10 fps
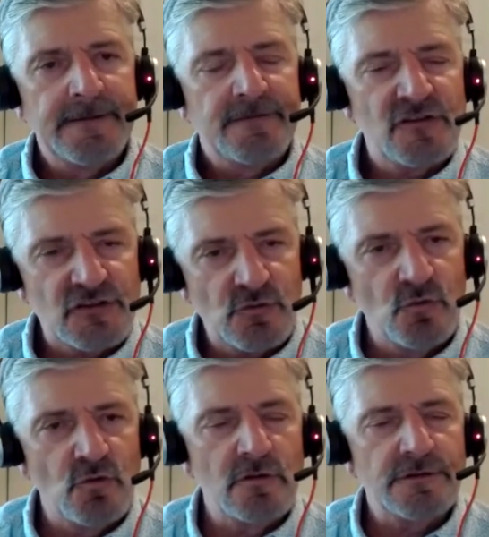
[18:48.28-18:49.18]
The
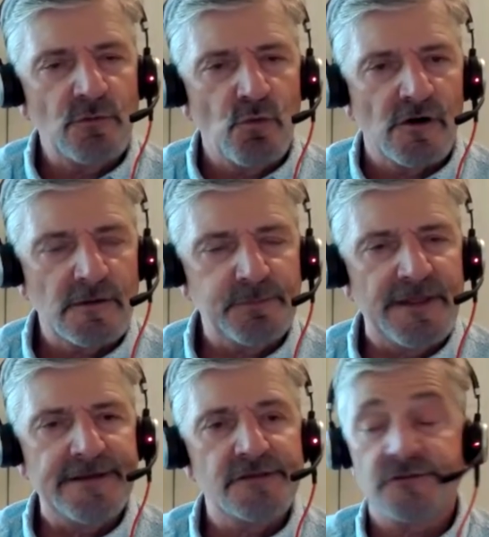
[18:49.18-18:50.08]
school, the
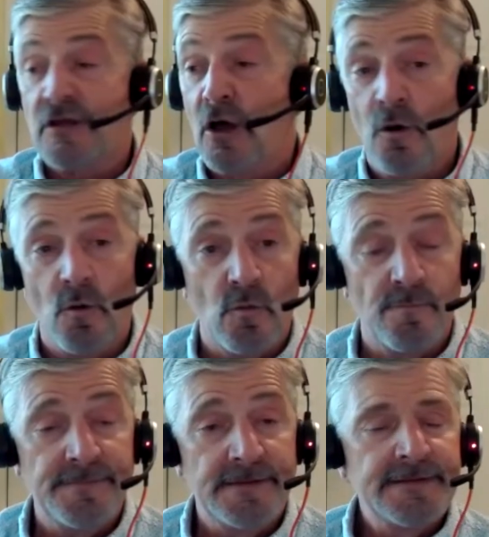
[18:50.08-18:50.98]
workplace, the
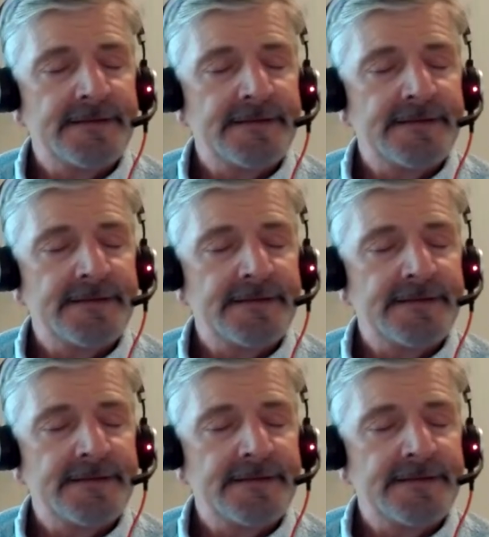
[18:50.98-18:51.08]
home.